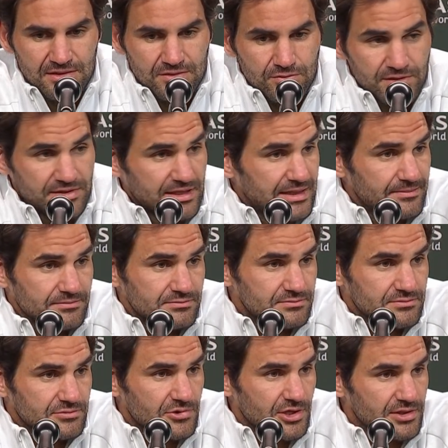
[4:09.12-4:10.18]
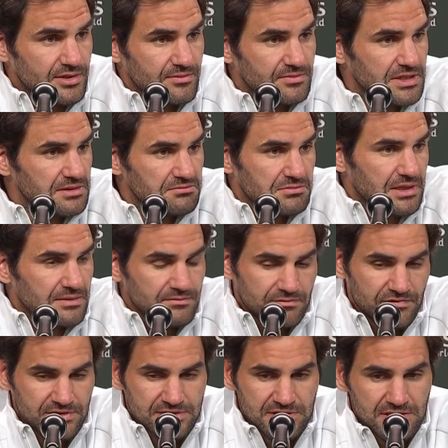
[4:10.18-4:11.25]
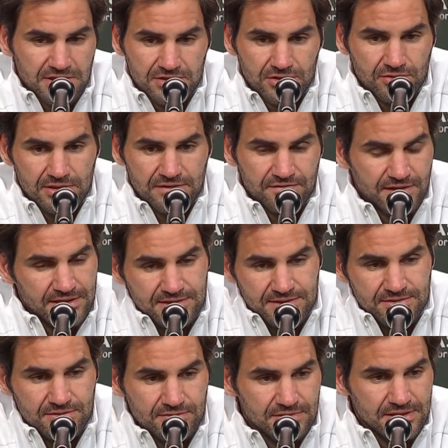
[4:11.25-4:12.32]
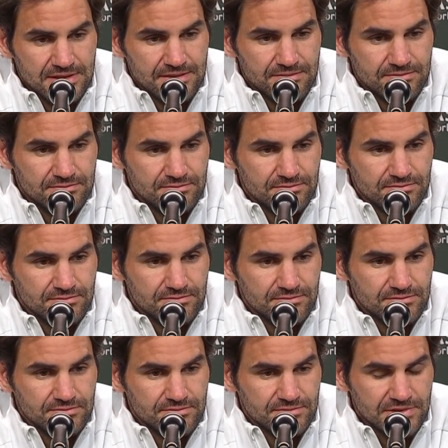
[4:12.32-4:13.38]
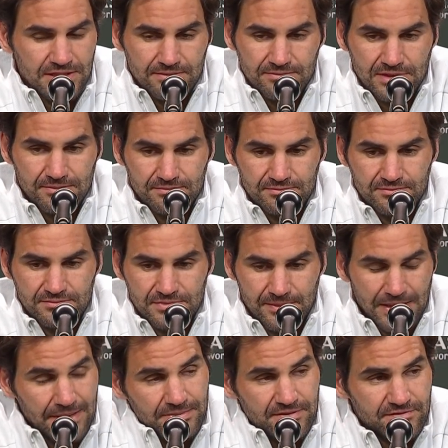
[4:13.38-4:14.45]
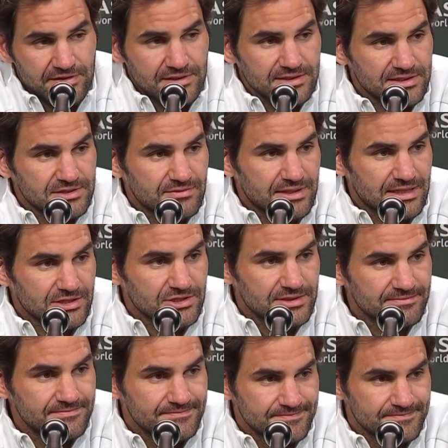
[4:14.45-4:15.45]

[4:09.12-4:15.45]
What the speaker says: with him rather than me. I'm physically totally fine. So, I'm happy I'm feeling this way, actually.